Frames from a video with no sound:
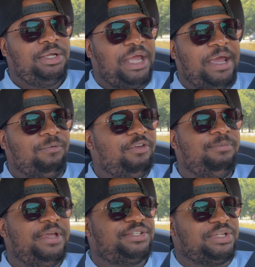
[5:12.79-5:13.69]
And we
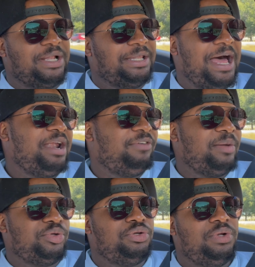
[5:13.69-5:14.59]
missed a lot of
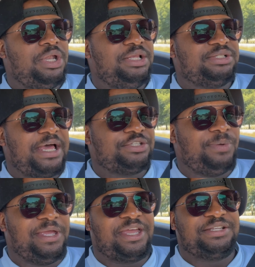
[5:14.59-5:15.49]
opportunities last
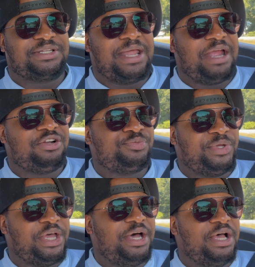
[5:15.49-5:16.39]
week against the Niners
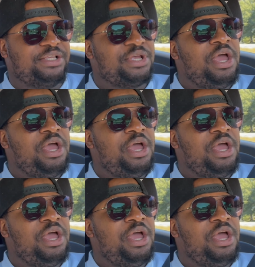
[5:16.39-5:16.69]
because